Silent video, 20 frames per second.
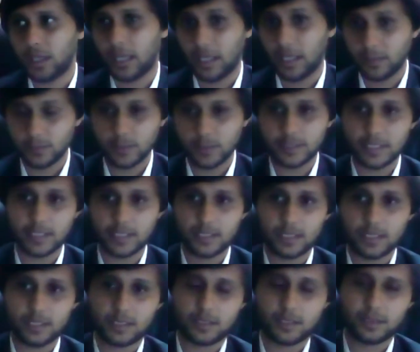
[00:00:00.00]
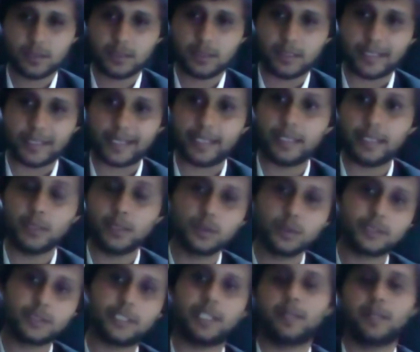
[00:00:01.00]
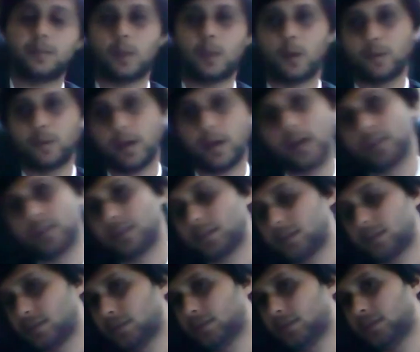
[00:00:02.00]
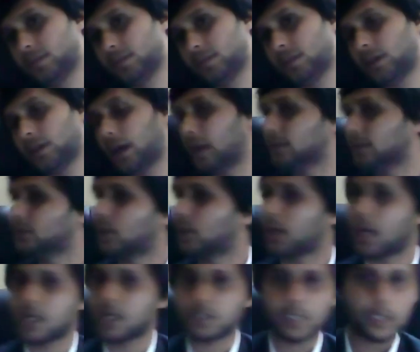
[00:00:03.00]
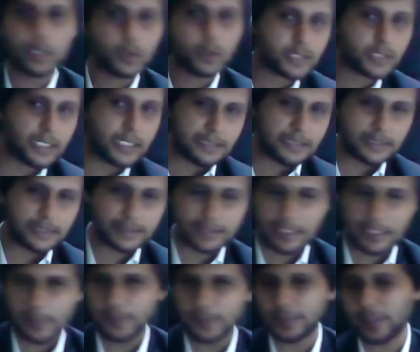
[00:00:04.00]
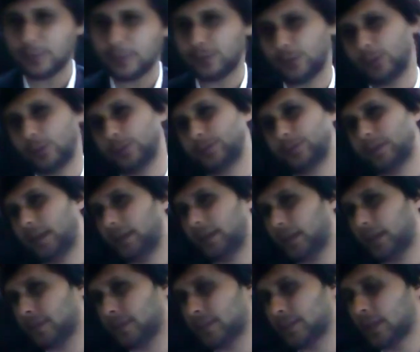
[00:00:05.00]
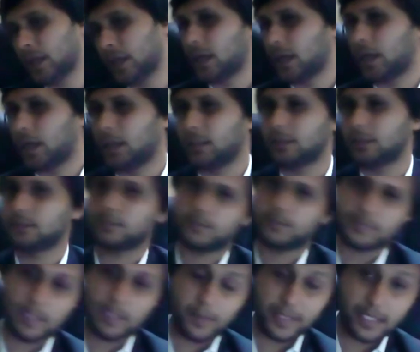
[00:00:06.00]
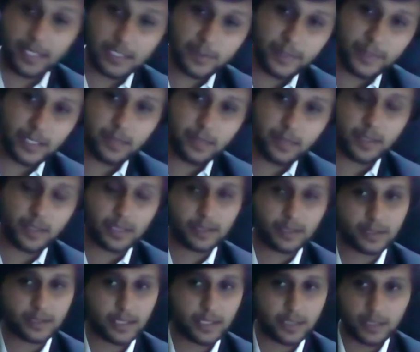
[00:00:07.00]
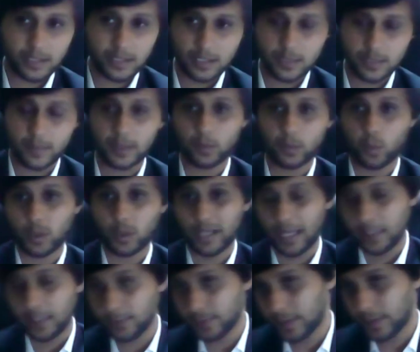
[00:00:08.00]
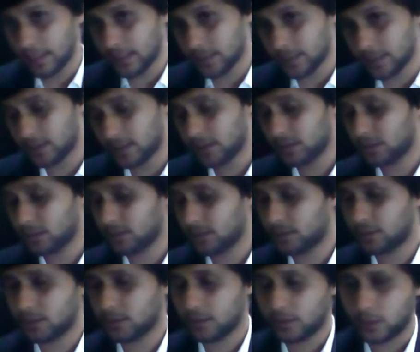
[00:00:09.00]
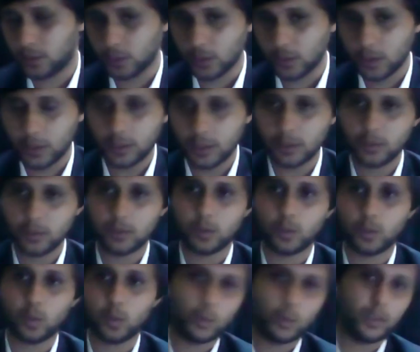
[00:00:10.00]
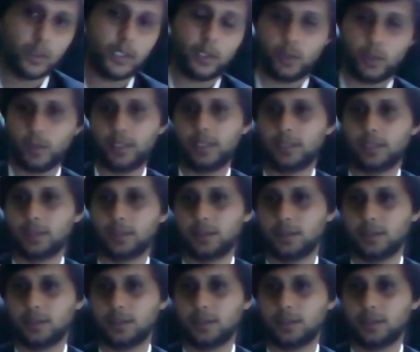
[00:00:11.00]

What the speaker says: I would suggest reduce the number of hours. I would not ask you to study the same thing 4 to 5 times. Somebody else may give you other suggestions, but what I feel is do not overdo it.